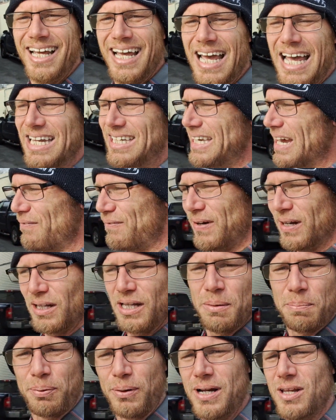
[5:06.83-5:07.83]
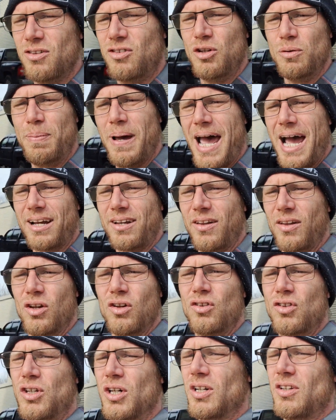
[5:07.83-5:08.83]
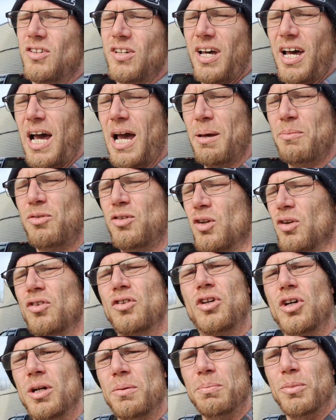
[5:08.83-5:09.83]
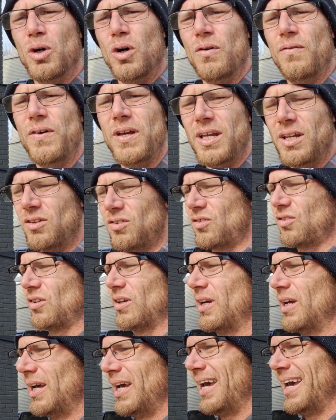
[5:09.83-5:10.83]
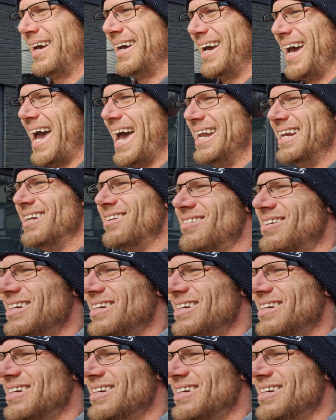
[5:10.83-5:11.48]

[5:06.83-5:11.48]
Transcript: It definitely brings you back to those good times, those good movies, and it's